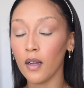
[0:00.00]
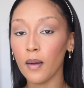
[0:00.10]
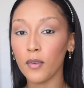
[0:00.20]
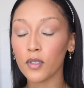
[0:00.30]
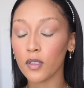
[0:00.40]

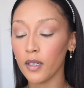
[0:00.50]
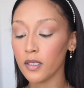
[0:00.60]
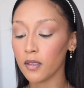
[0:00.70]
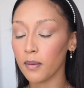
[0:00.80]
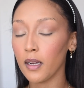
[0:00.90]
I'm also going
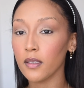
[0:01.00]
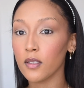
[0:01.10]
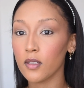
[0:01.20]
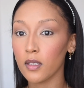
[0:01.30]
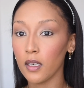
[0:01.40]
to apply
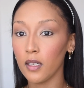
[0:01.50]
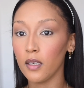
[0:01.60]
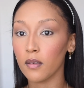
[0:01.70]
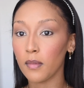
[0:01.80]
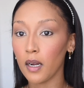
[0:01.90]
this to the lid
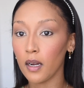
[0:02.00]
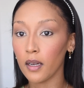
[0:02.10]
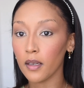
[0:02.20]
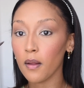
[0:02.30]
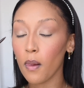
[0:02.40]
of my
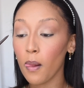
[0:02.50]
eye.